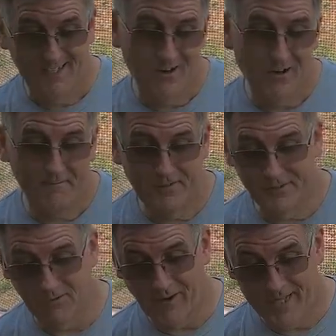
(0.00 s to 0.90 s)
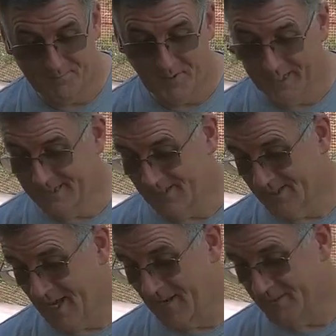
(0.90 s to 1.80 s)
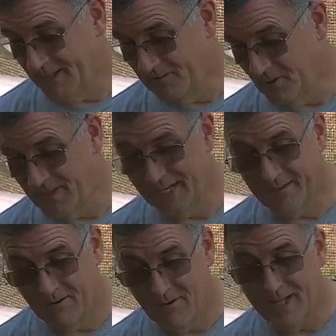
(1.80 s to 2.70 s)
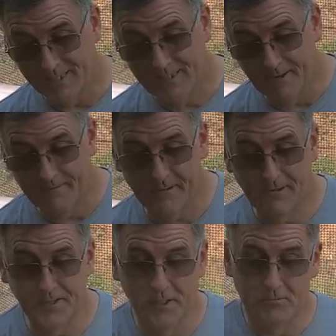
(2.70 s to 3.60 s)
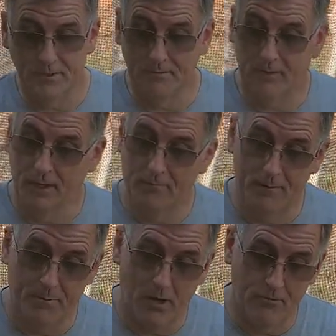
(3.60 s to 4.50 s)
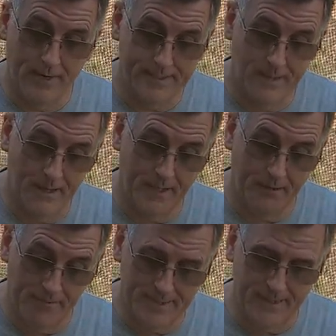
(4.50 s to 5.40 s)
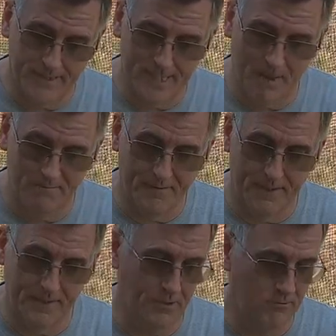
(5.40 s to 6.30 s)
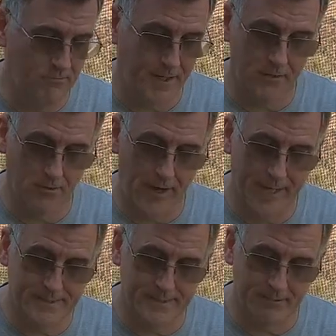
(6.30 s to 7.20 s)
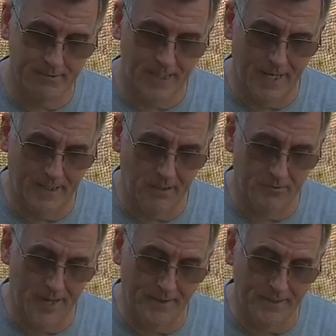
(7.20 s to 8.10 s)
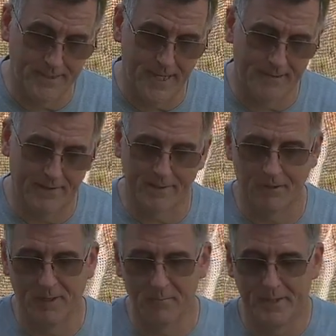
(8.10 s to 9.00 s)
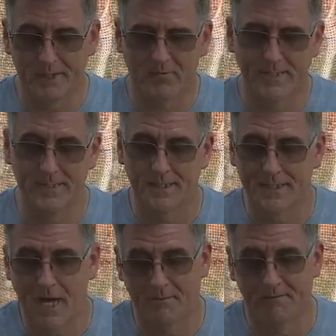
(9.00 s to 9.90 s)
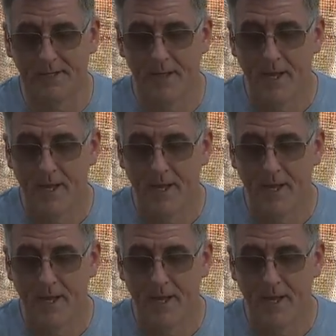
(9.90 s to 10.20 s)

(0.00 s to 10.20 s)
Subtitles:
artificial grass blades is just kind of what they look like. They're a lot stiffer. When the ball rests on it, it rests on top of it. Regular grass, it would kind of go down inside of it a little bit, but this rests on top of it.